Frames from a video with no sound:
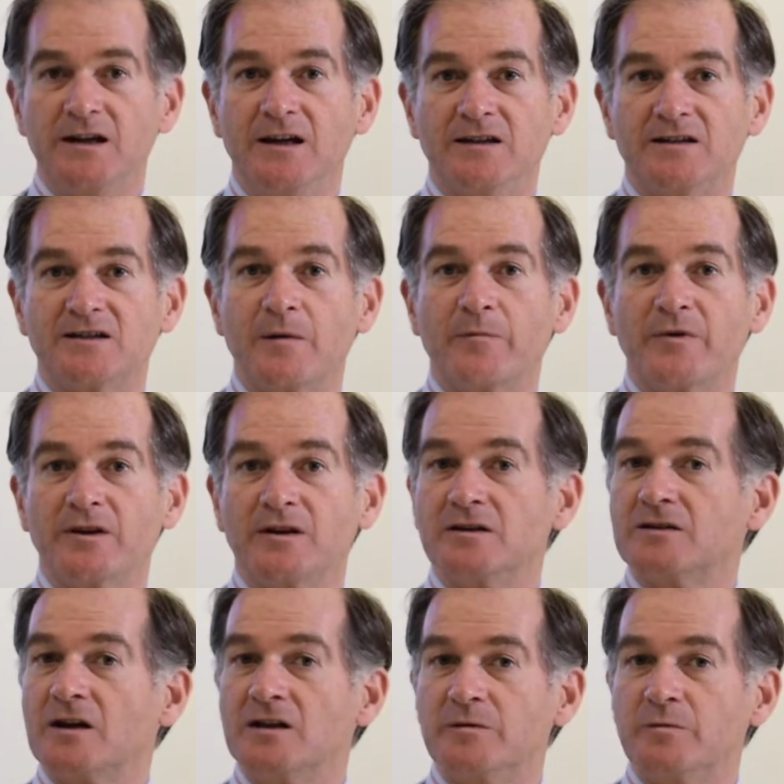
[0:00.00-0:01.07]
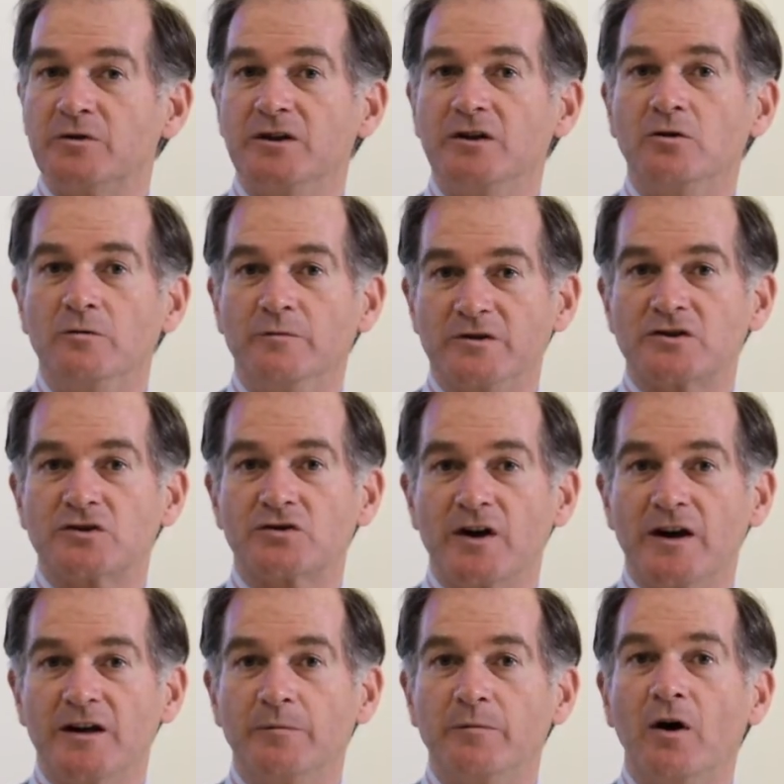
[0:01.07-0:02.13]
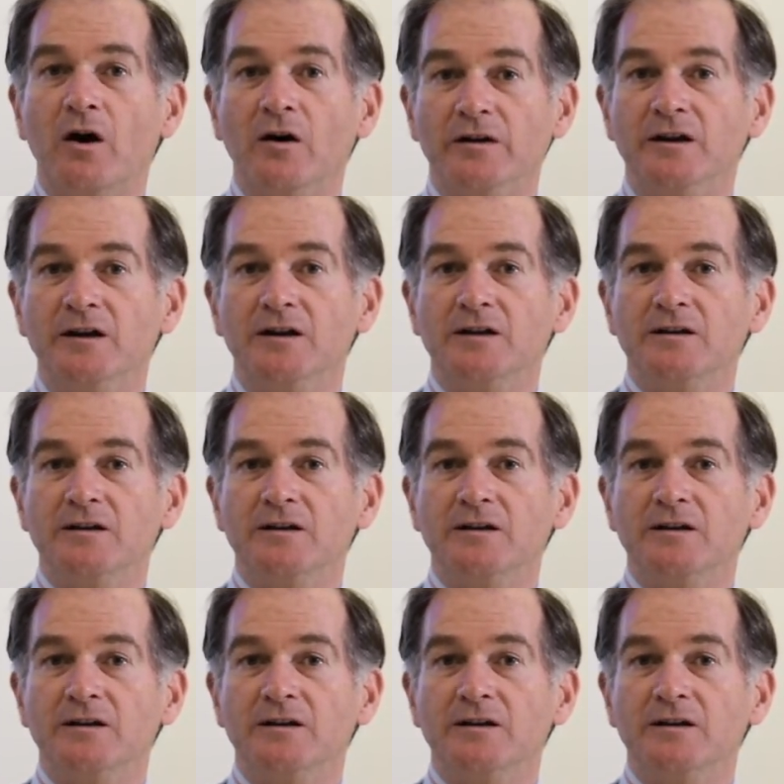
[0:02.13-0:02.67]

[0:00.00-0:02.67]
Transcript: is something that is going to put enormous strain upon